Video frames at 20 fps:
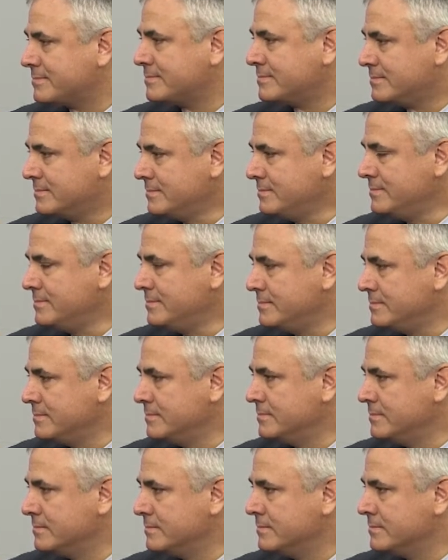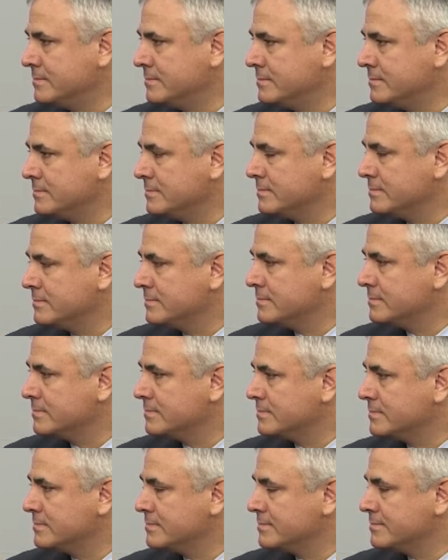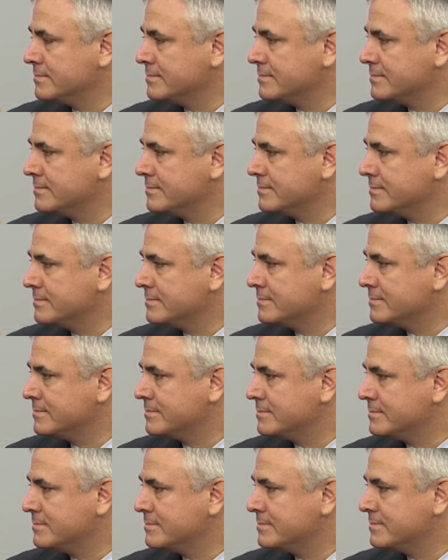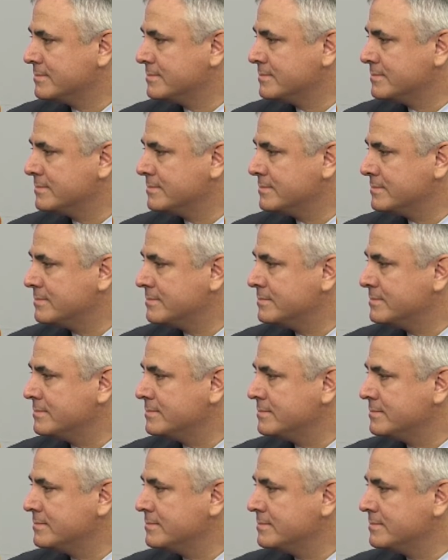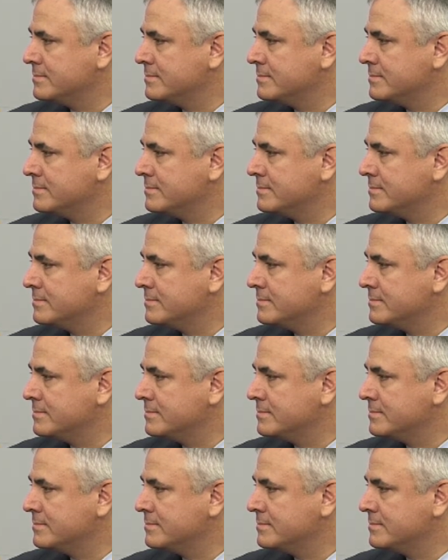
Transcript: (not speaking)